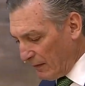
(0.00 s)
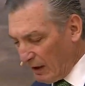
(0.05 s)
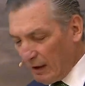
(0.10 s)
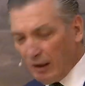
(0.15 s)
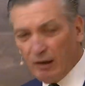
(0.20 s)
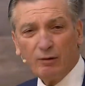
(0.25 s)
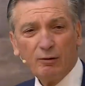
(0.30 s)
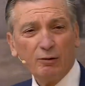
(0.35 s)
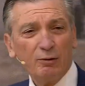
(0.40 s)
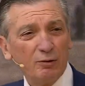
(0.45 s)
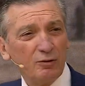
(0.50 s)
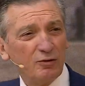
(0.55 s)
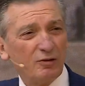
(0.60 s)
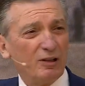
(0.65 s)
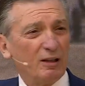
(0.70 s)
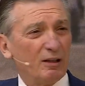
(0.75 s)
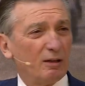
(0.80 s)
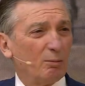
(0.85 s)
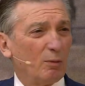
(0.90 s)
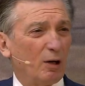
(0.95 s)
Here you
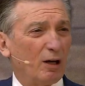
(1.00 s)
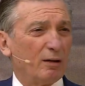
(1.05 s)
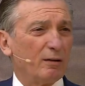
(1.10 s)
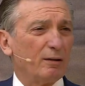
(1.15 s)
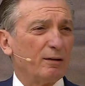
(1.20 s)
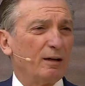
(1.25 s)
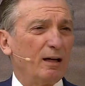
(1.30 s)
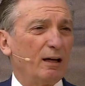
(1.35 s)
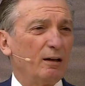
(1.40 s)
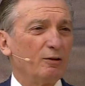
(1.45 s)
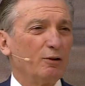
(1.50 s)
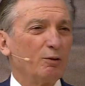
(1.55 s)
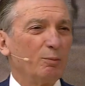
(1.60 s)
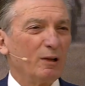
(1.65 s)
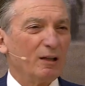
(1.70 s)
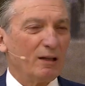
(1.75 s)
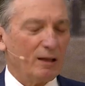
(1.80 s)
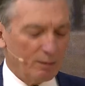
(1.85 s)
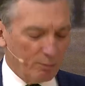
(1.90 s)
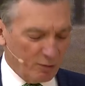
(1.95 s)
see a modern
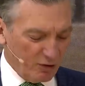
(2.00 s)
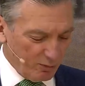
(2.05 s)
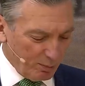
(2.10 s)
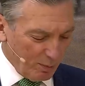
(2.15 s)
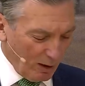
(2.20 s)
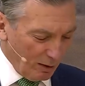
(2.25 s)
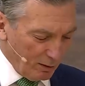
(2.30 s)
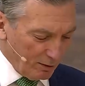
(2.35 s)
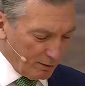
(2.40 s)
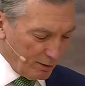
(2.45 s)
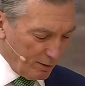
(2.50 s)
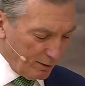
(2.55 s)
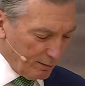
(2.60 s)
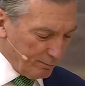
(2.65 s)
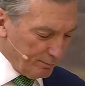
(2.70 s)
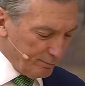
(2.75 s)
aluminium smelter